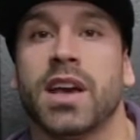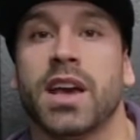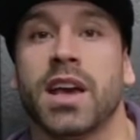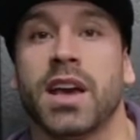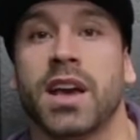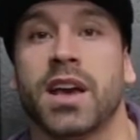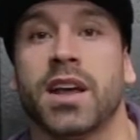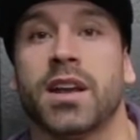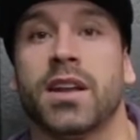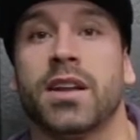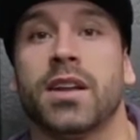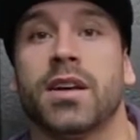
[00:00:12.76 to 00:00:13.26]

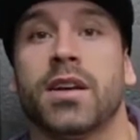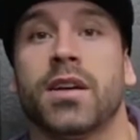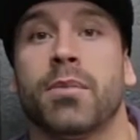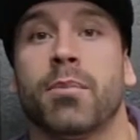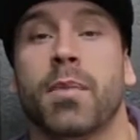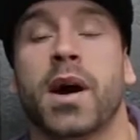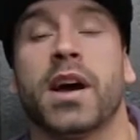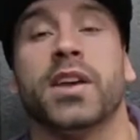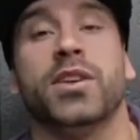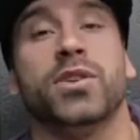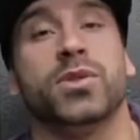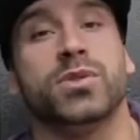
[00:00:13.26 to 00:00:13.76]
in
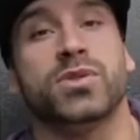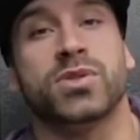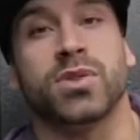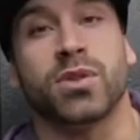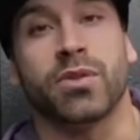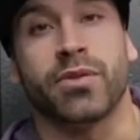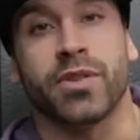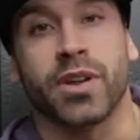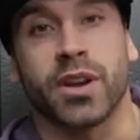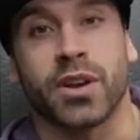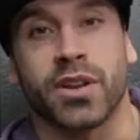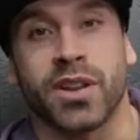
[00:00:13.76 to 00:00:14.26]
my
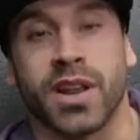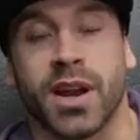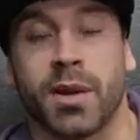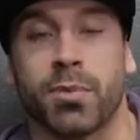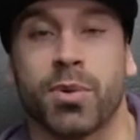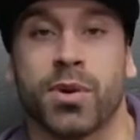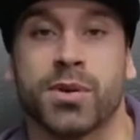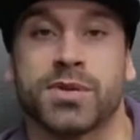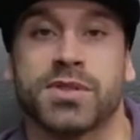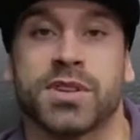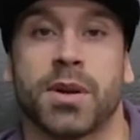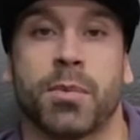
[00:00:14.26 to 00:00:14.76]
YouTube video that I
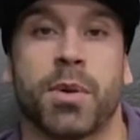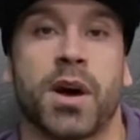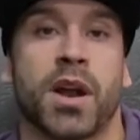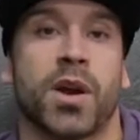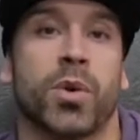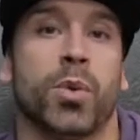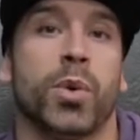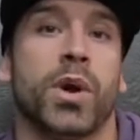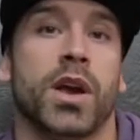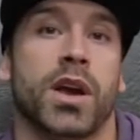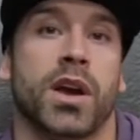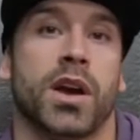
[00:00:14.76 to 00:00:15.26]
posted about
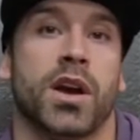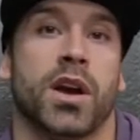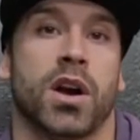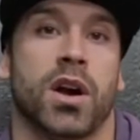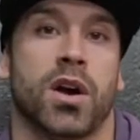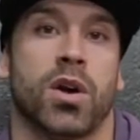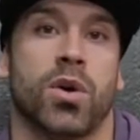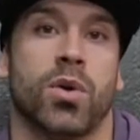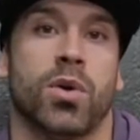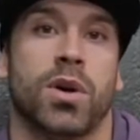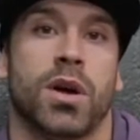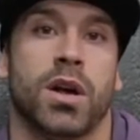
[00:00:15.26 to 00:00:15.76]
a week
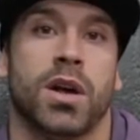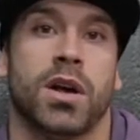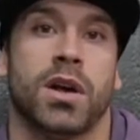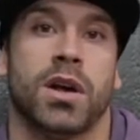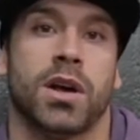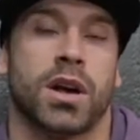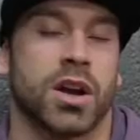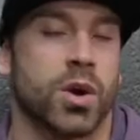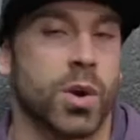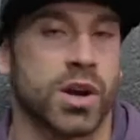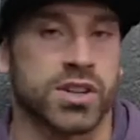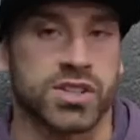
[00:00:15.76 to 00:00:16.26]
ago,
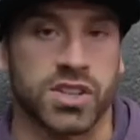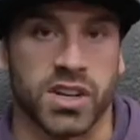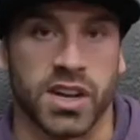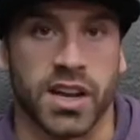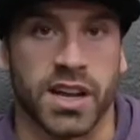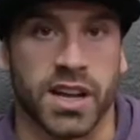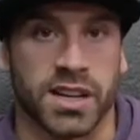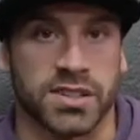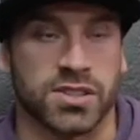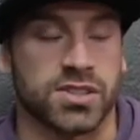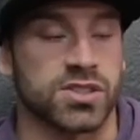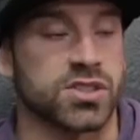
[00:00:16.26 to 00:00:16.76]
a question
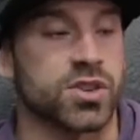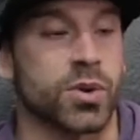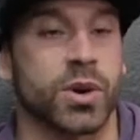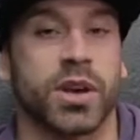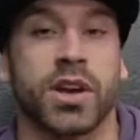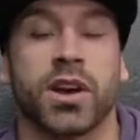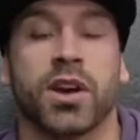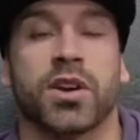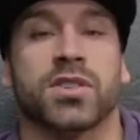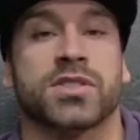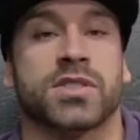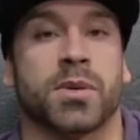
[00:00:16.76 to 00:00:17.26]
and answer. So
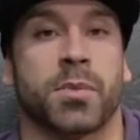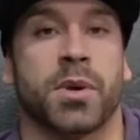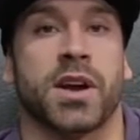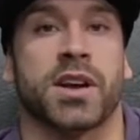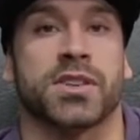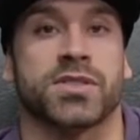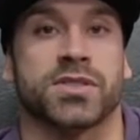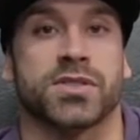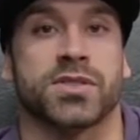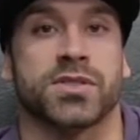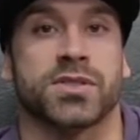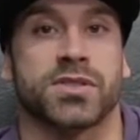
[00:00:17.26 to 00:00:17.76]
here are some
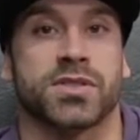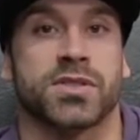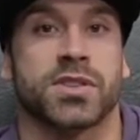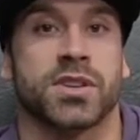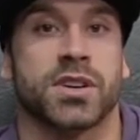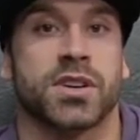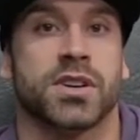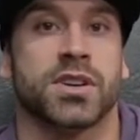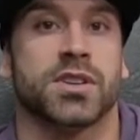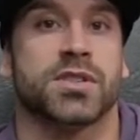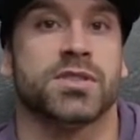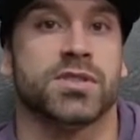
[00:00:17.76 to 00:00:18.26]
answers
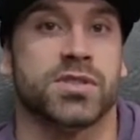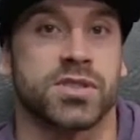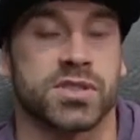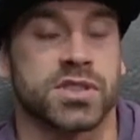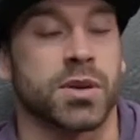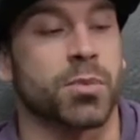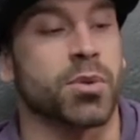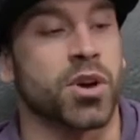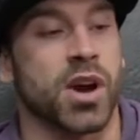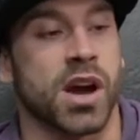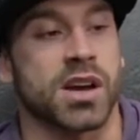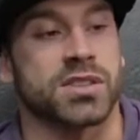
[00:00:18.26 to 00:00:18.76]
to
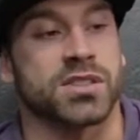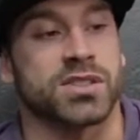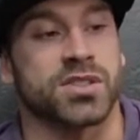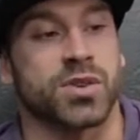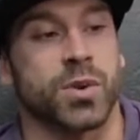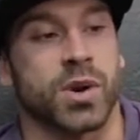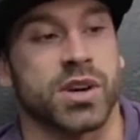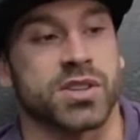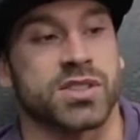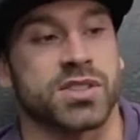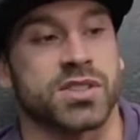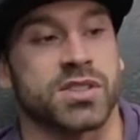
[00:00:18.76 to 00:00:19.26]
some of you guys'
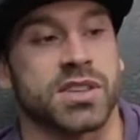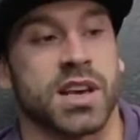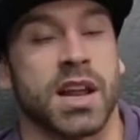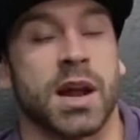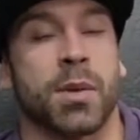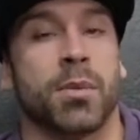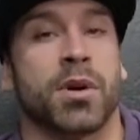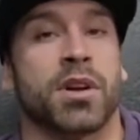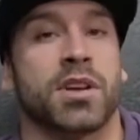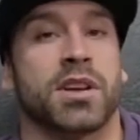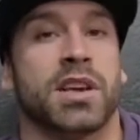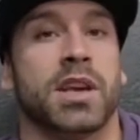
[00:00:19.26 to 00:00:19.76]
questions. And
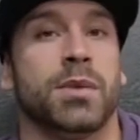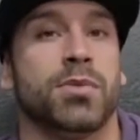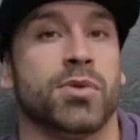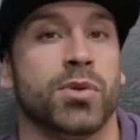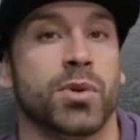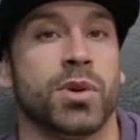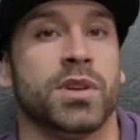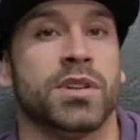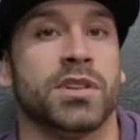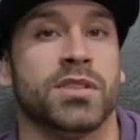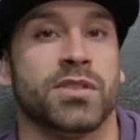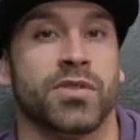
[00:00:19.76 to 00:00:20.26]
I'm gonna keep
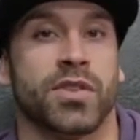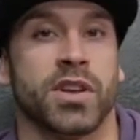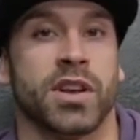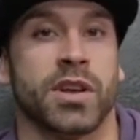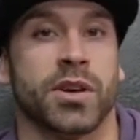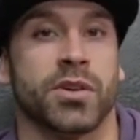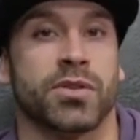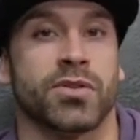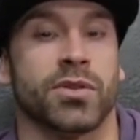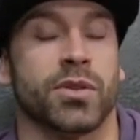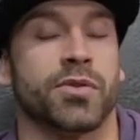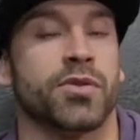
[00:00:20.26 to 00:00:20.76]
doing these
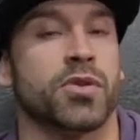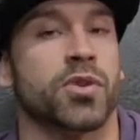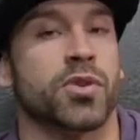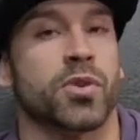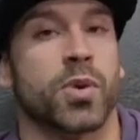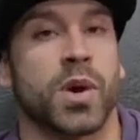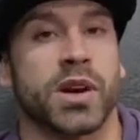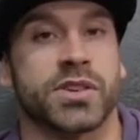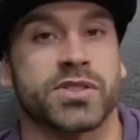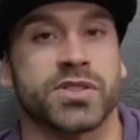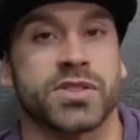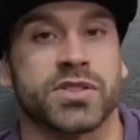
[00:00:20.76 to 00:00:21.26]
videos, so if your
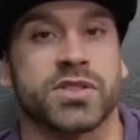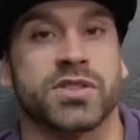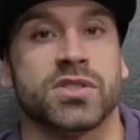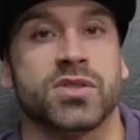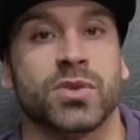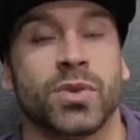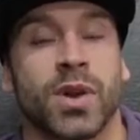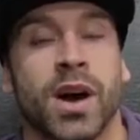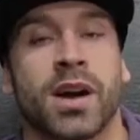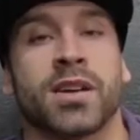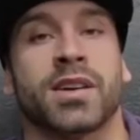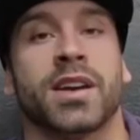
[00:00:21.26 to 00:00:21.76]
questions
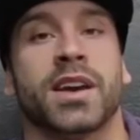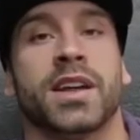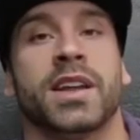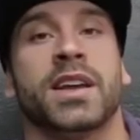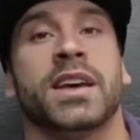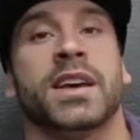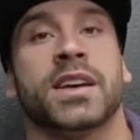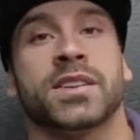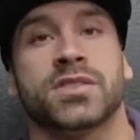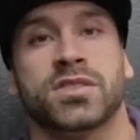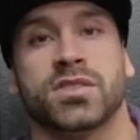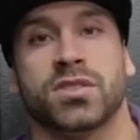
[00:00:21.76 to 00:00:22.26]
do not get
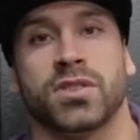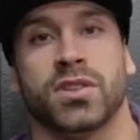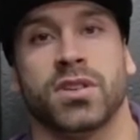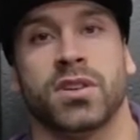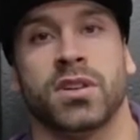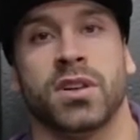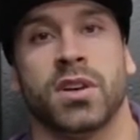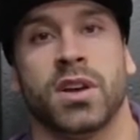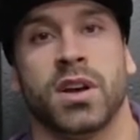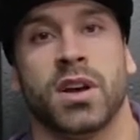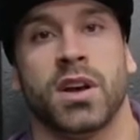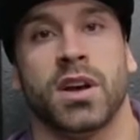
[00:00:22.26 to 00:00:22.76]

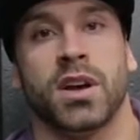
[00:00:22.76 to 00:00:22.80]
answered,